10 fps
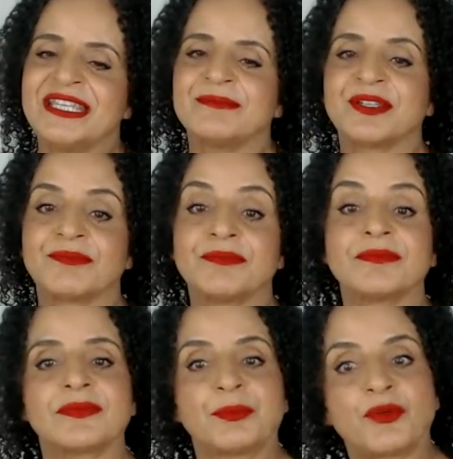but
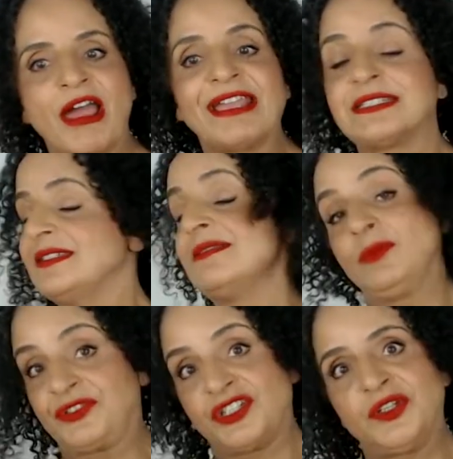the bride didn't
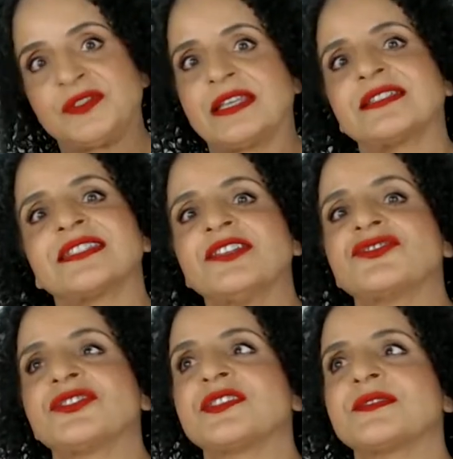want to use
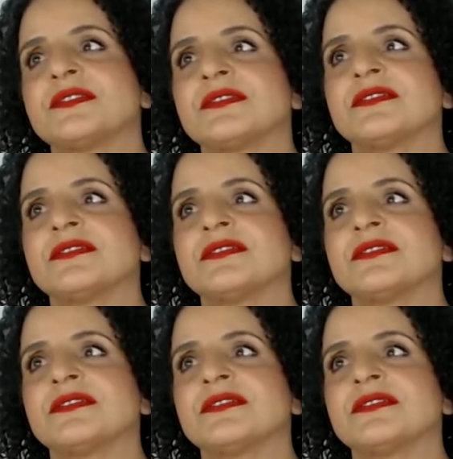extensions.